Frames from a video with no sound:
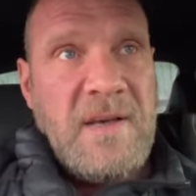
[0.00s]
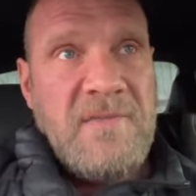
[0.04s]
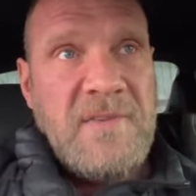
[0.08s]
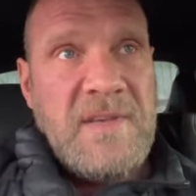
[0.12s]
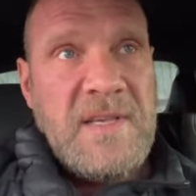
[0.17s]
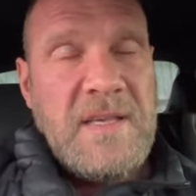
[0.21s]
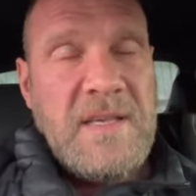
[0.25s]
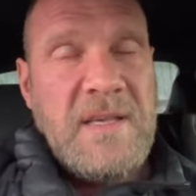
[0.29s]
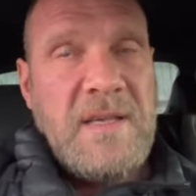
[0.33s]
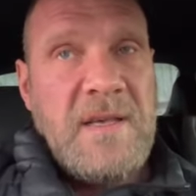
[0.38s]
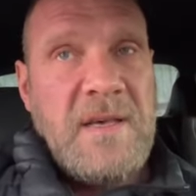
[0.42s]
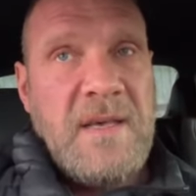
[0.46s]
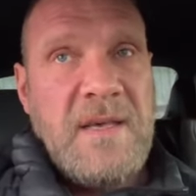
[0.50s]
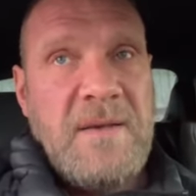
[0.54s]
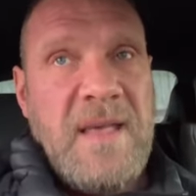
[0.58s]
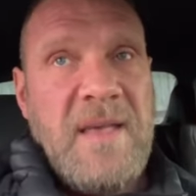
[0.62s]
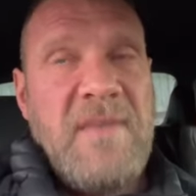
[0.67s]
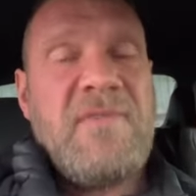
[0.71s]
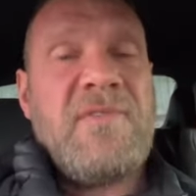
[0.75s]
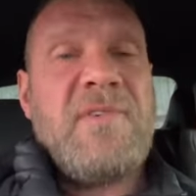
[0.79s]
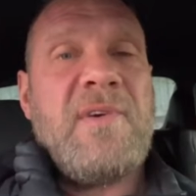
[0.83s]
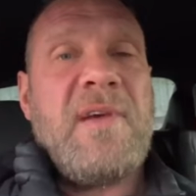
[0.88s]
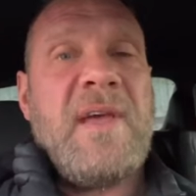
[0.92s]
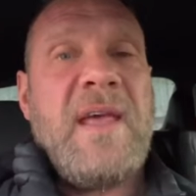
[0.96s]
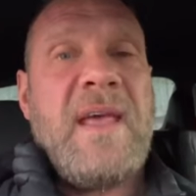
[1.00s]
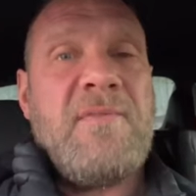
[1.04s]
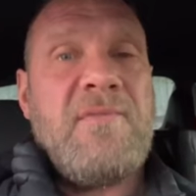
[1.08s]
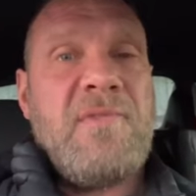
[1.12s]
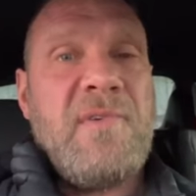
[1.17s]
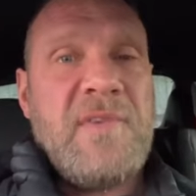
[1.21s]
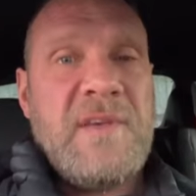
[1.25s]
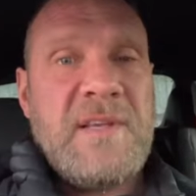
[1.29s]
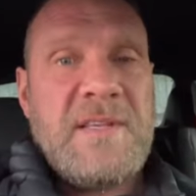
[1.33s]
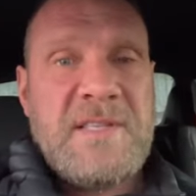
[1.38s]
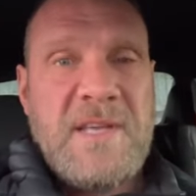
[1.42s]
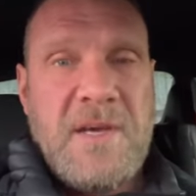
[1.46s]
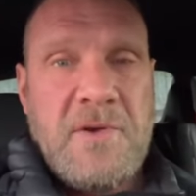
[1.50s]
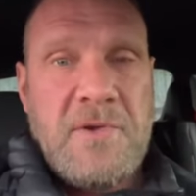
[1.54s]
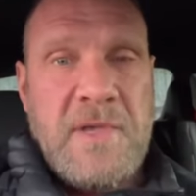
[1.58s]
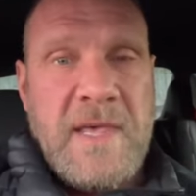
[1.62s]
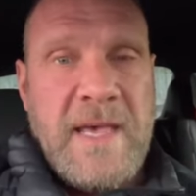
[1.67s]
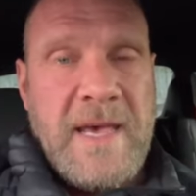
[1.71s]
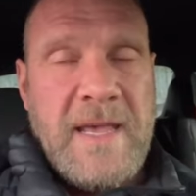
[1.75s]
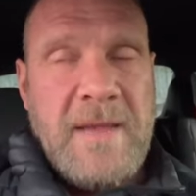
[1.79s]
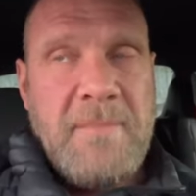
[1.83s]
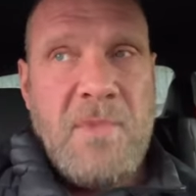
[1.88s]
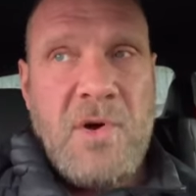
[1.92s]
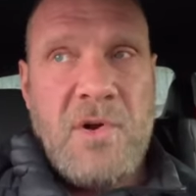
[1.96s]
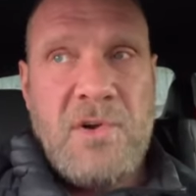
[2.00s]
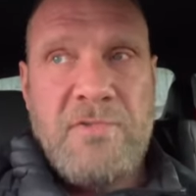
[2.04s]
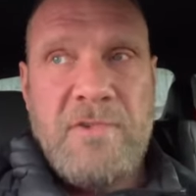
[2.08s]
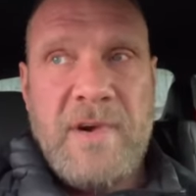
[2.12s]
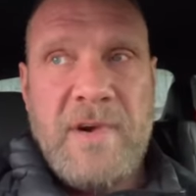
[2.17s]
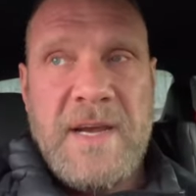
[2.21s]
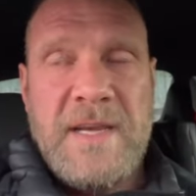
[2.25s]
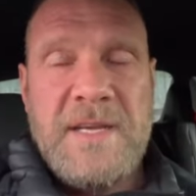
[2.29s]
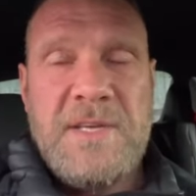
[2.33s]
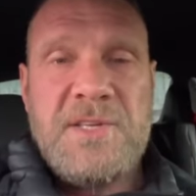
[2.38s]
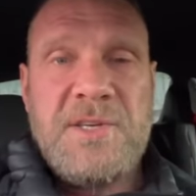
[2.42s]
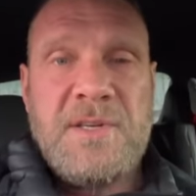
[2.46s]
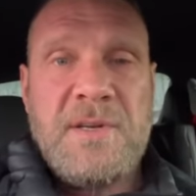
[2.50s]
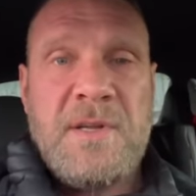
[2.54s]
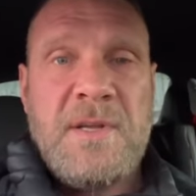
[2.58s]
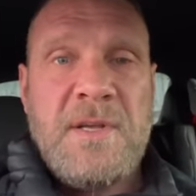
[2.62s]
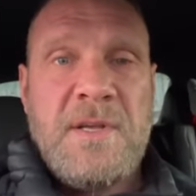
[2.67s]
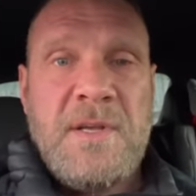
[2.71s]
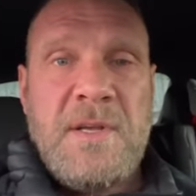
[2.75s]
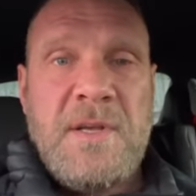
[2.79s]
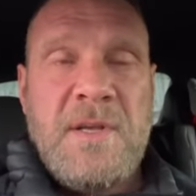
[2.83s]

I think everything's okay in moderation,